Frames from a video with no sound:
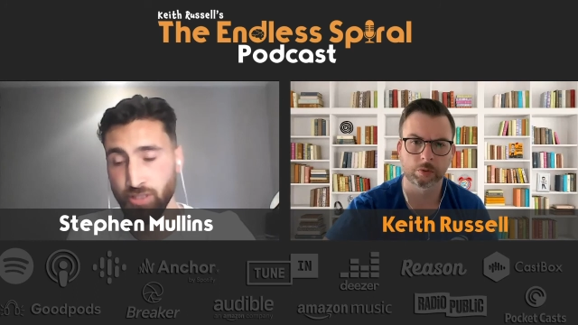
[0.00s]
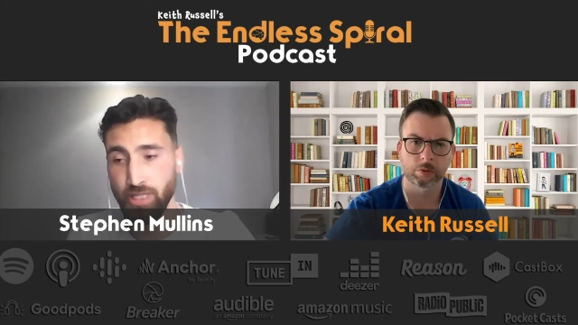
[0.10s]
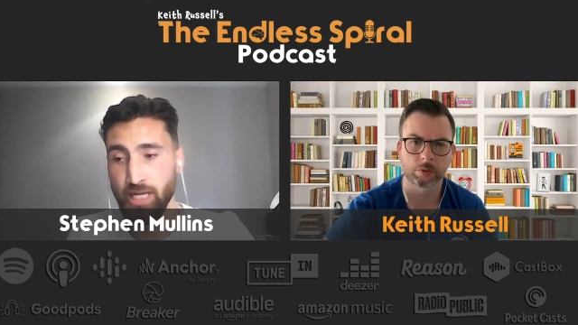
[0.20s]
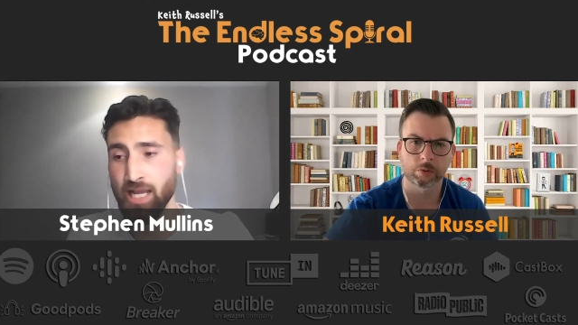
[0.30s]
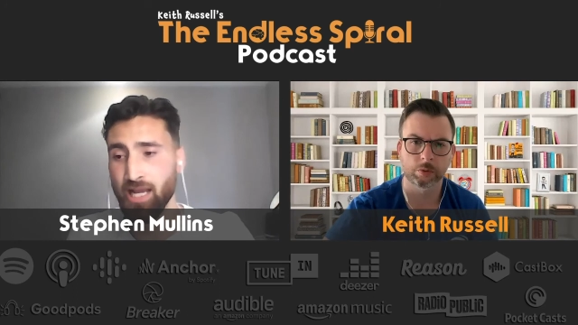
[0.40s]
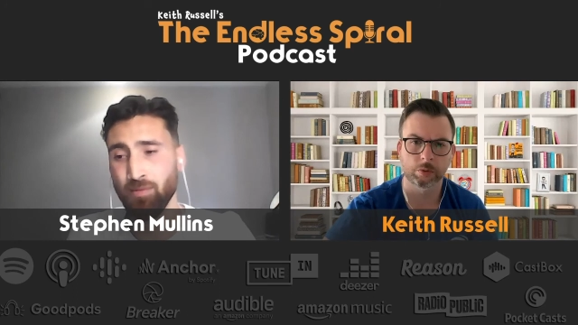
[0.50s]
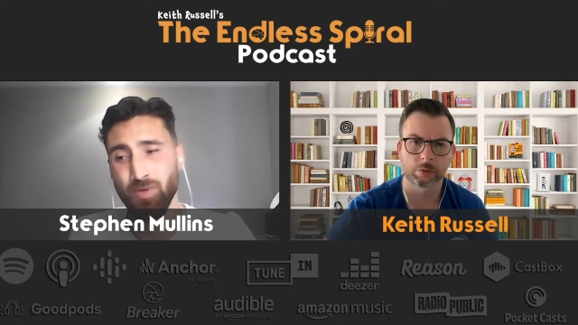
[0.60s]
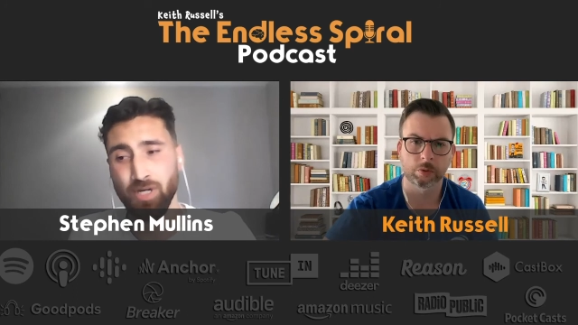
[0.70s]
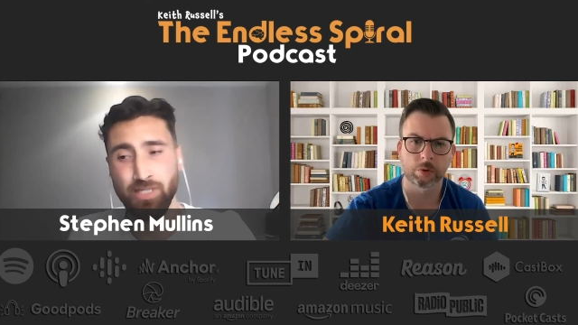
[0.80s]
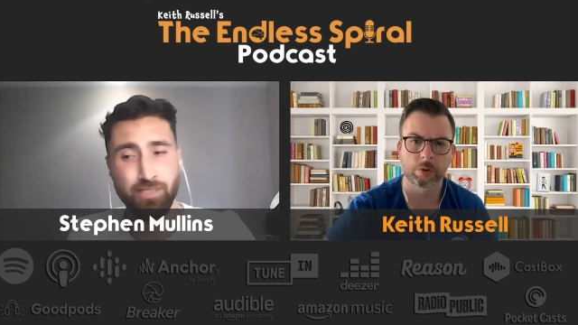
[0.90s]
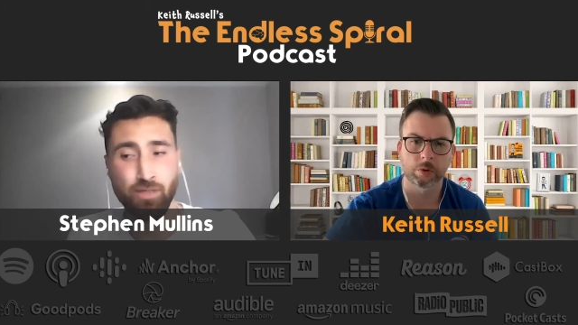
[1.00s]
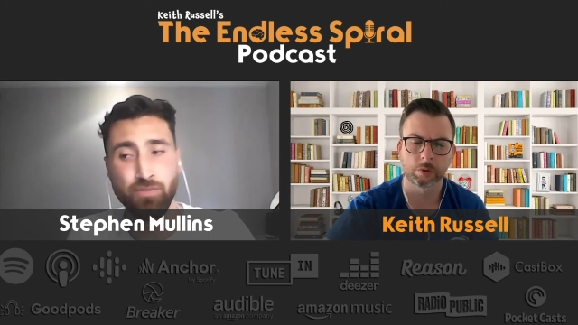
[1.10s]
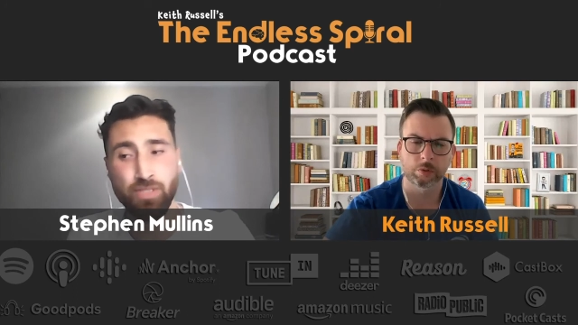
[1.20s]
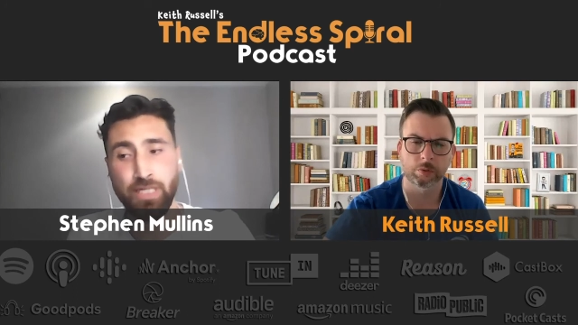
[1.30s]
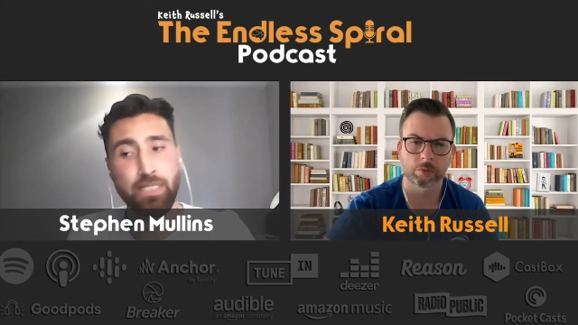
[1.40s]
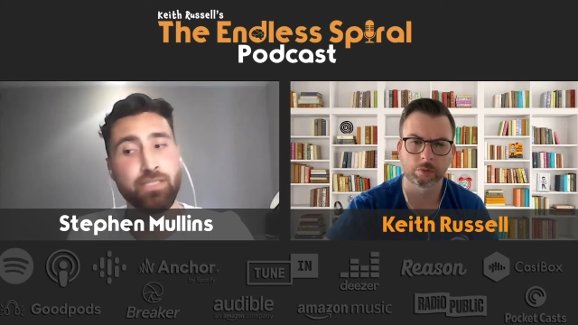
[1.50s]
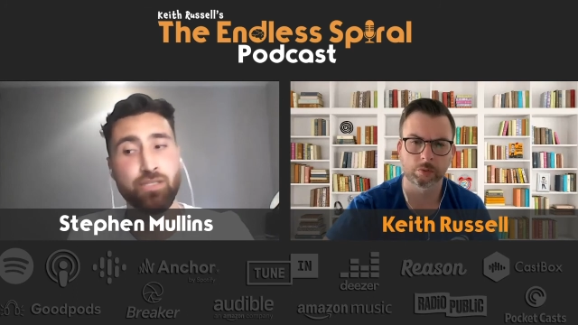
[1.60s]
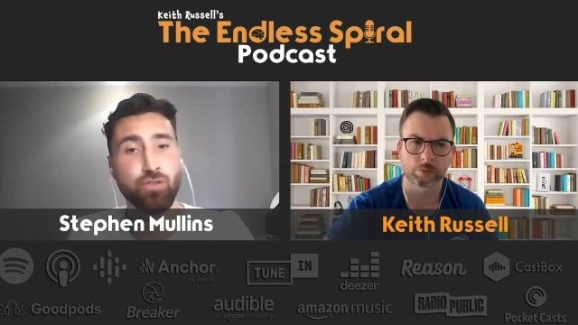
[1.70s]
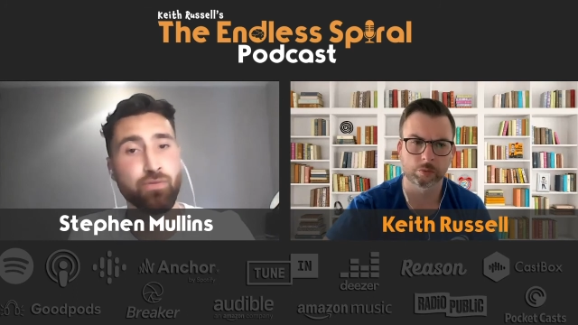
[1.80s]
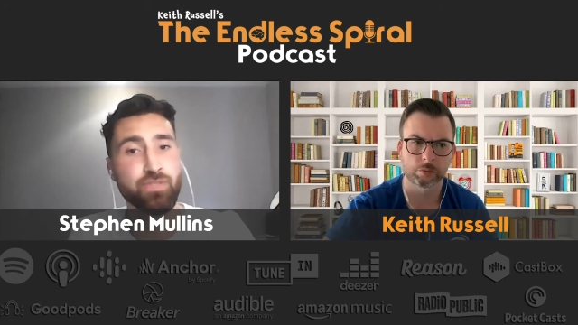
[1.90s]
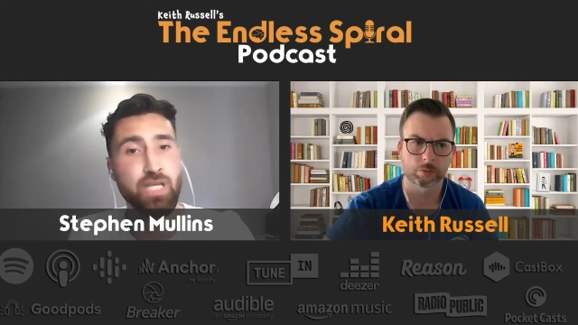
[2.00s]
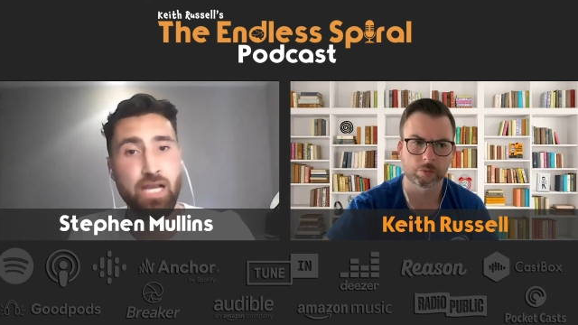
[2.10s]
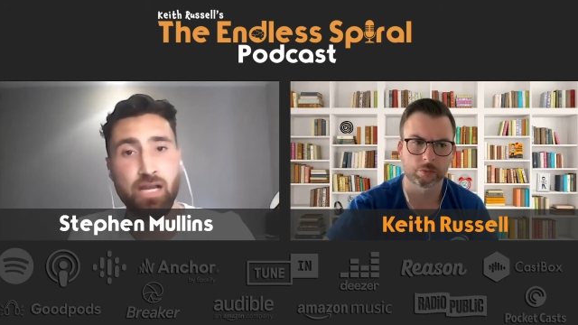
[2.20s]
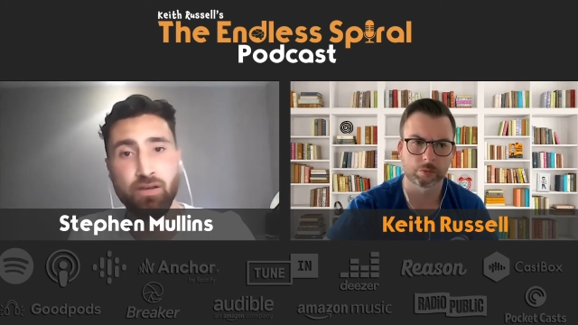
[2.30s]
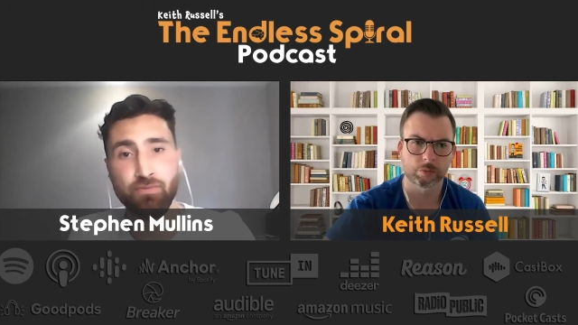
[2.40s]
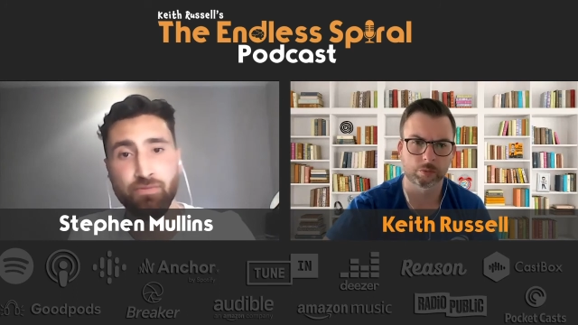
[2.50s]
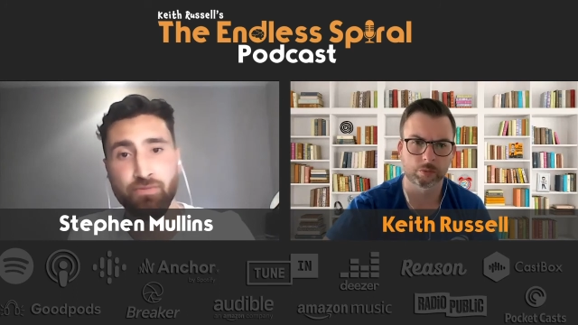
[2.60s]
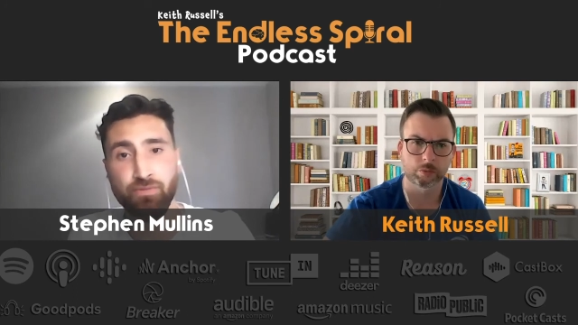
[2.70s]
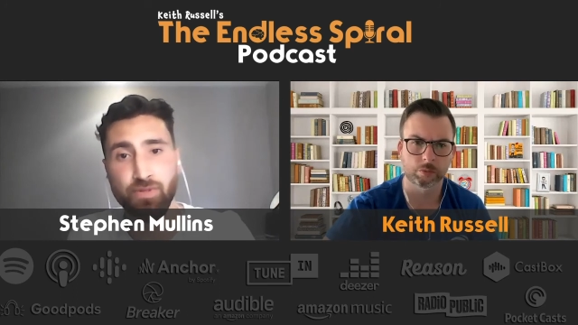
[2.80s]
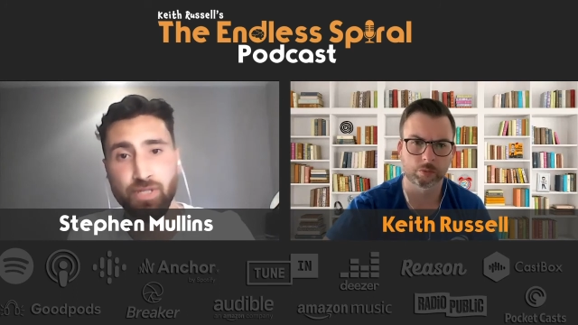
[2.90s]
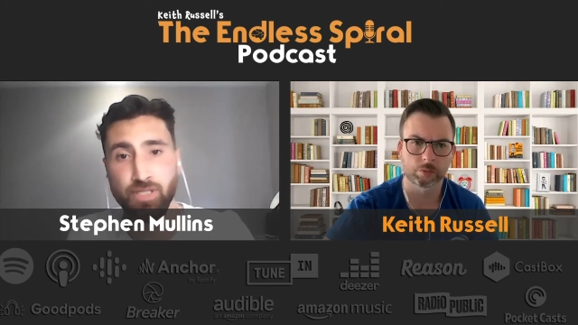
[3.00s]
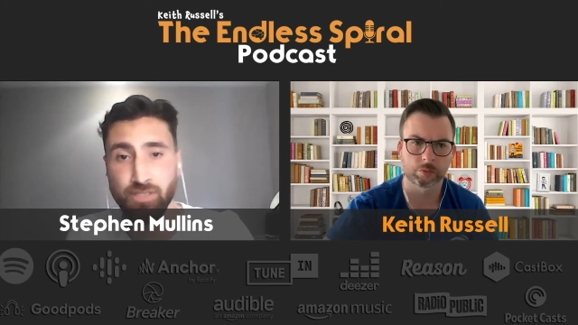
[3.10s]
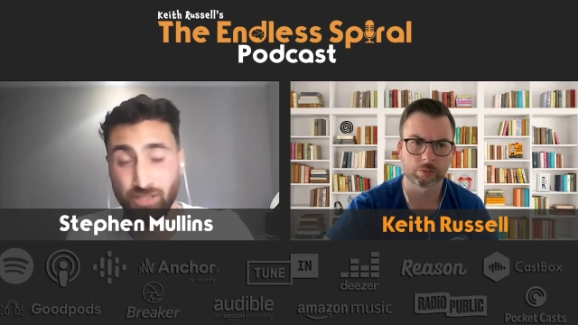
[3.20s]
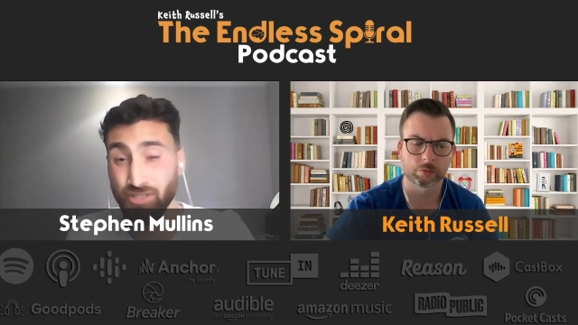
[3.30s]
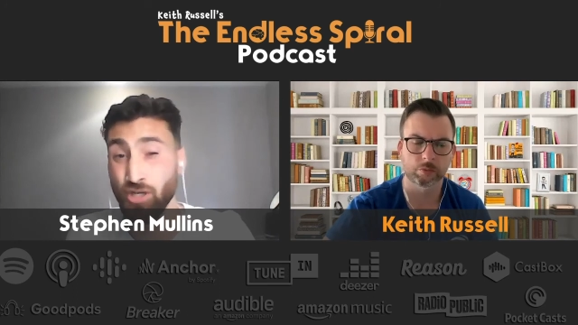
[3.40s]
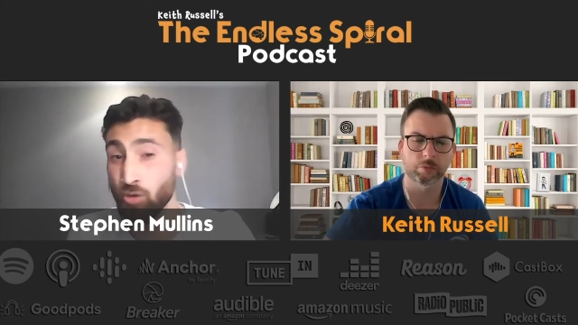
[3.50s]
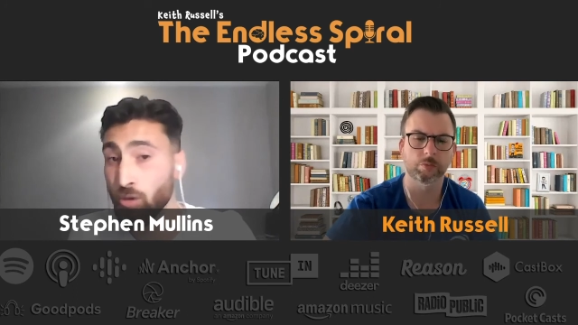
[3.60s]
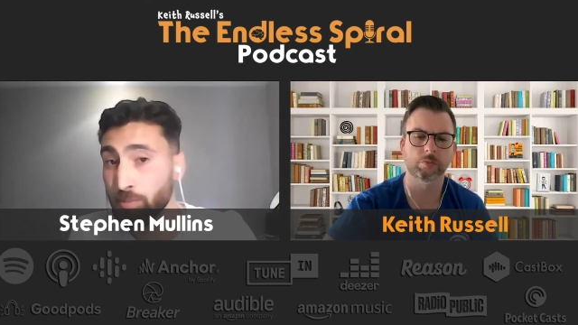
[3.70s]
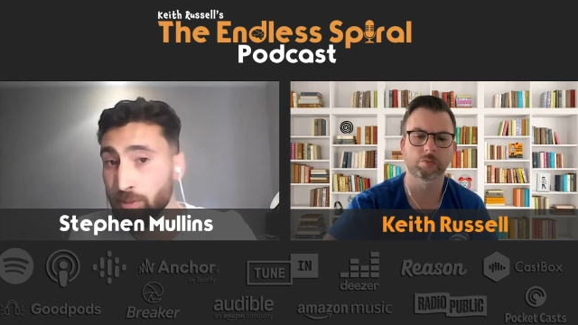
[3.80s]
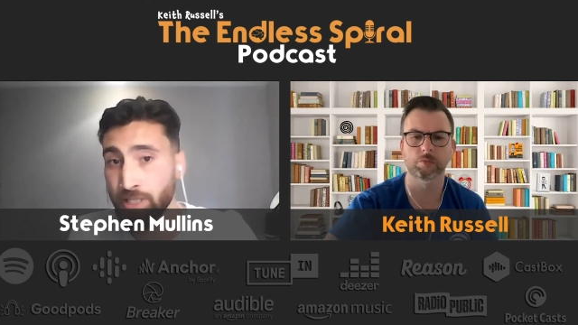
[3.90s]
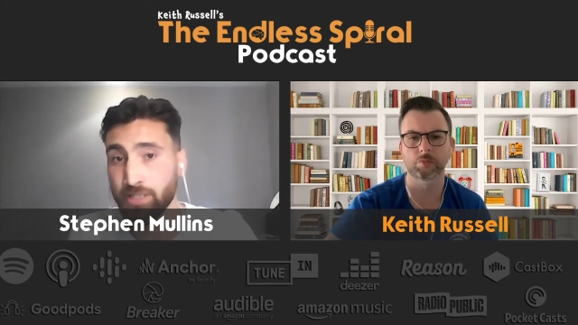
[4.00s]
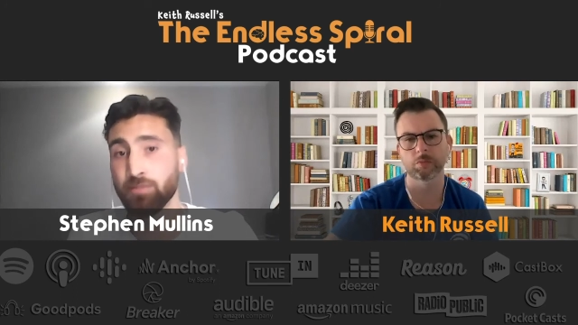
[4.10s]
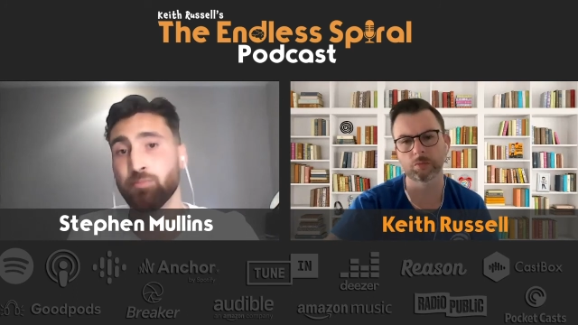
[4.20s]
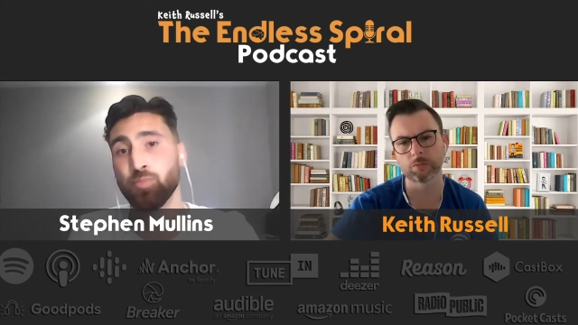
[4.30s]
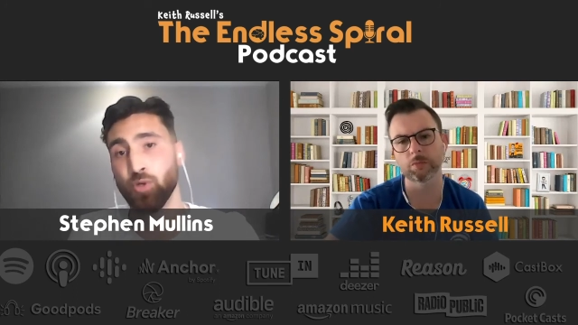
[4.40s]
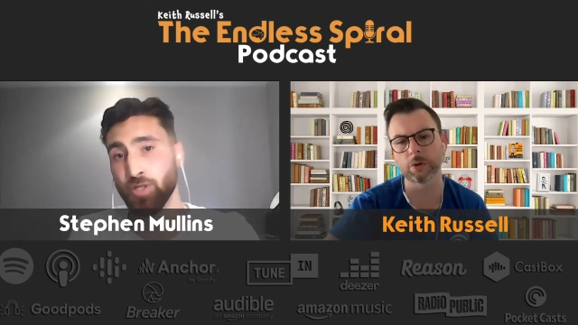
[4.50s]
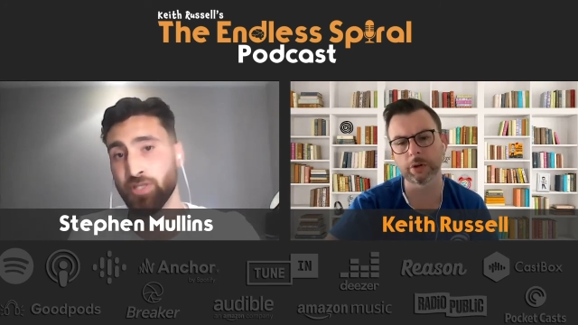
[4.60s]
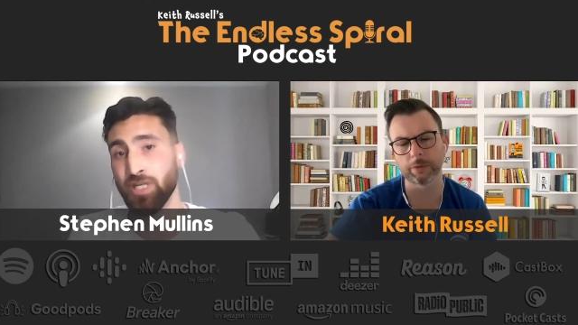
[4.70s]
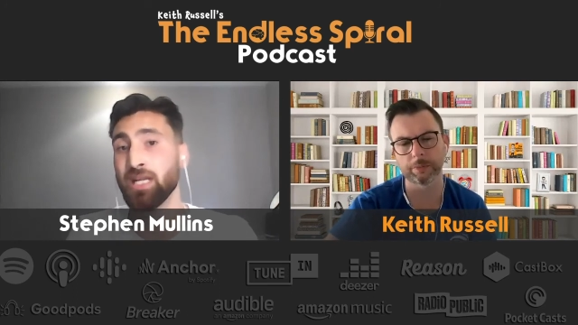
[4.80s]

Speaker 1: Um, I don't think it's enough to have uh, to show up in it. But right.